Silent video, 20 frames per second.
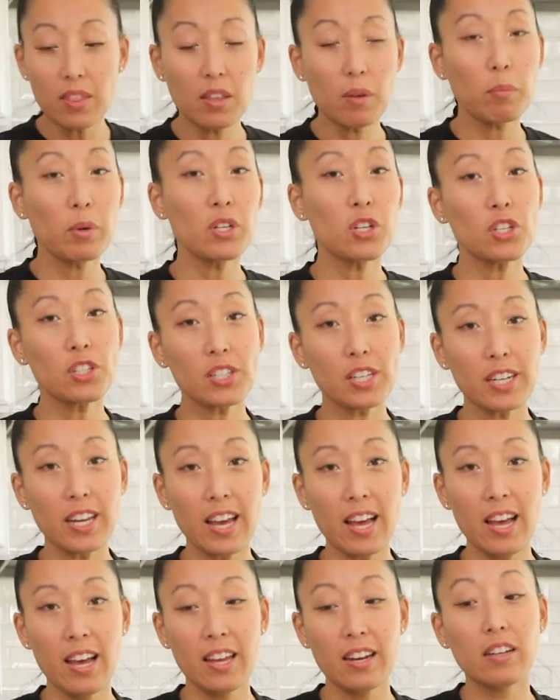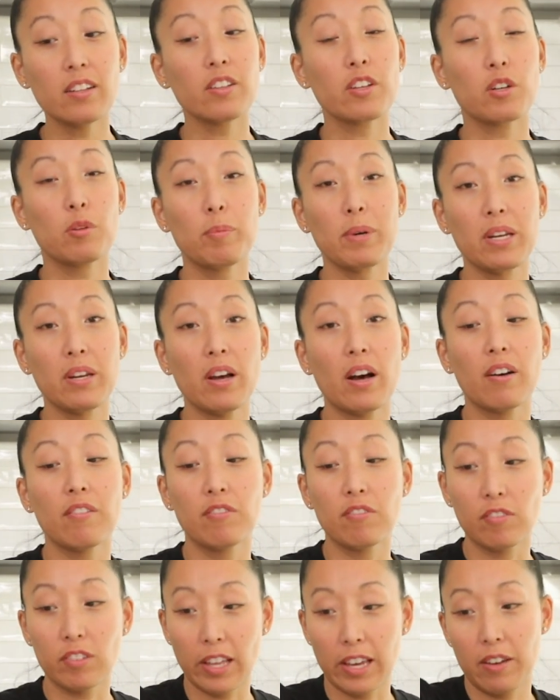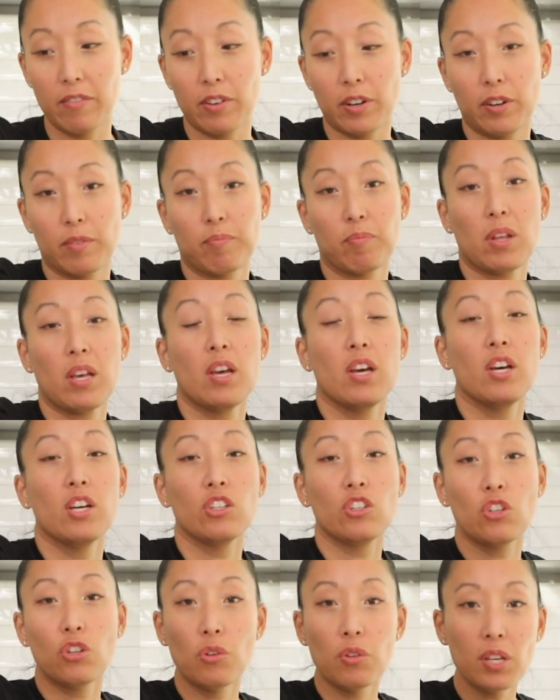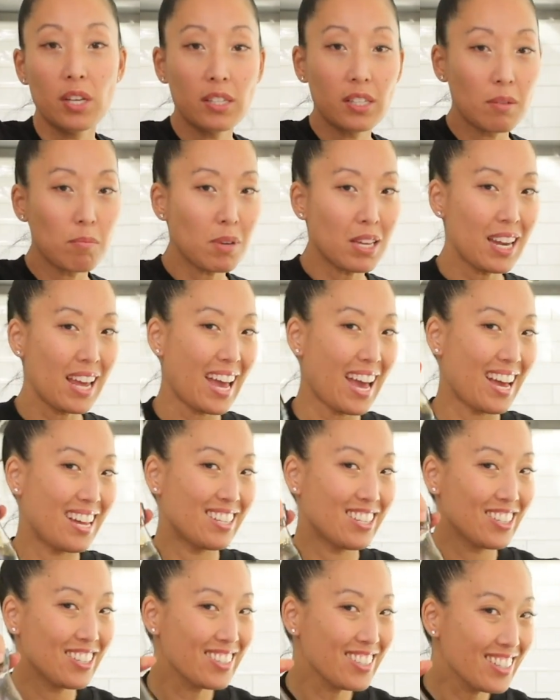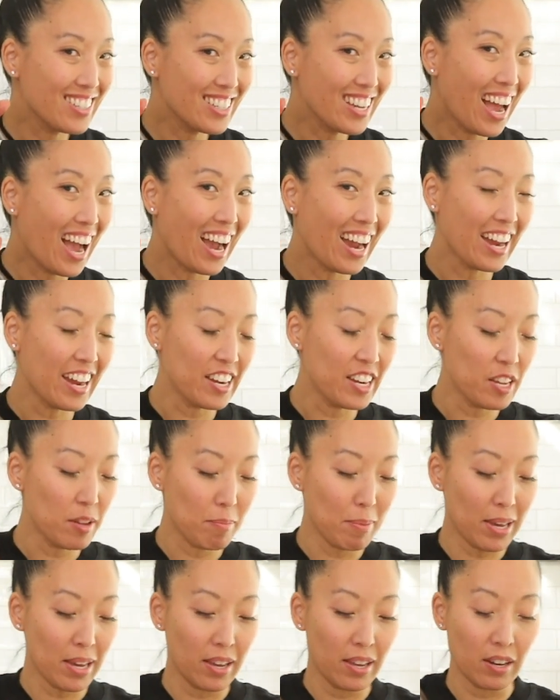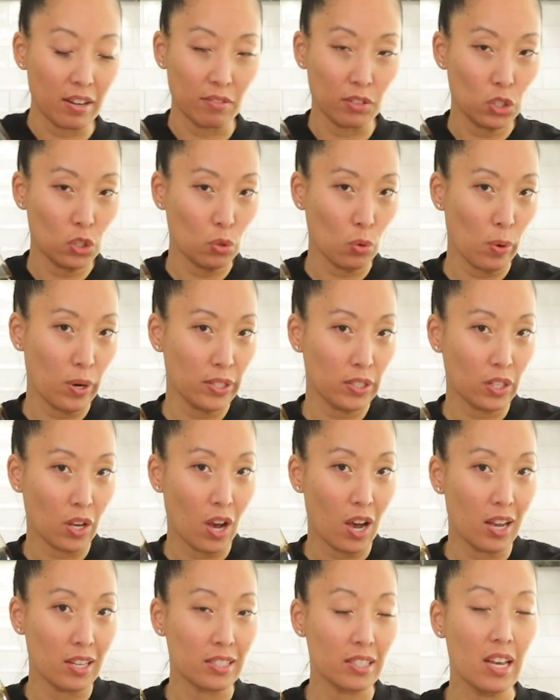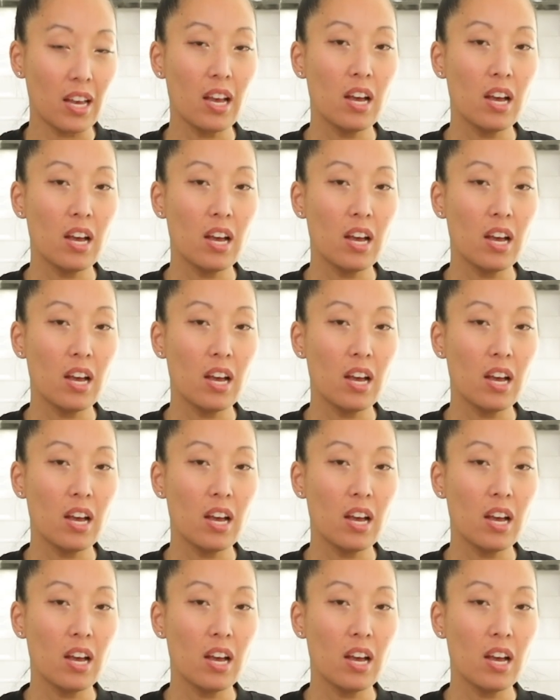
Then we're just going to add a little bit of flavor. To this, I'm going to add just a tiny bit of soy sauce.